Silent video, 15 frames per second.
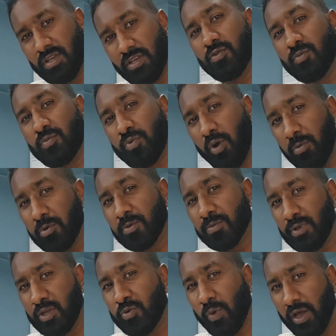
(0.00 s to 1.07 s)
You're
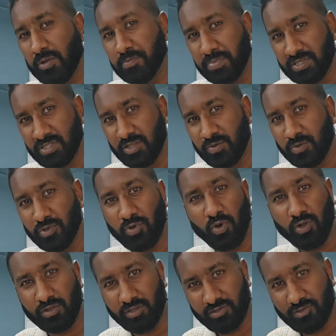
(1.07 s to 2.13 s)
probably quite busy with
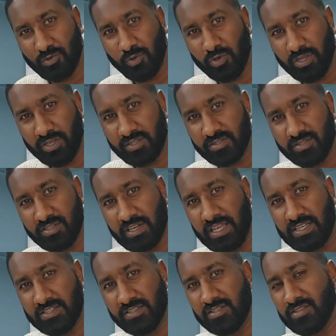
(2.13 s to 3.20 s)
all the solar
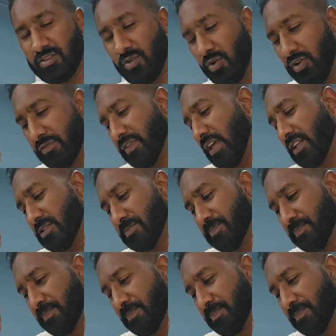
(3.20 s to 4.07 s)
installations and all of that.